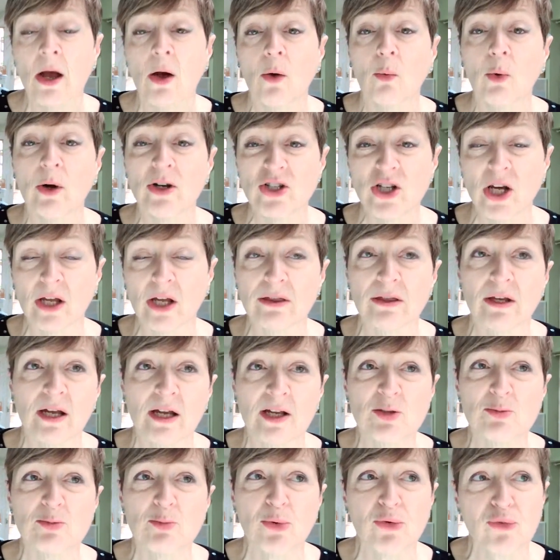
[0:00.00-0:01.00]
which I think
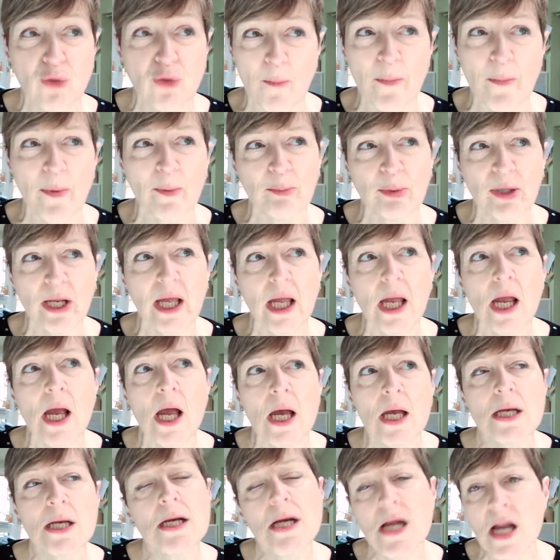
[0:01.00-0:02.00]
is probably
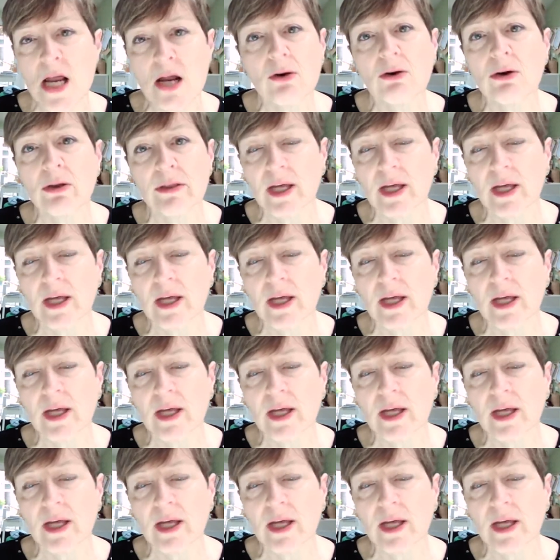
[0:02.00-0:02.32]
nearer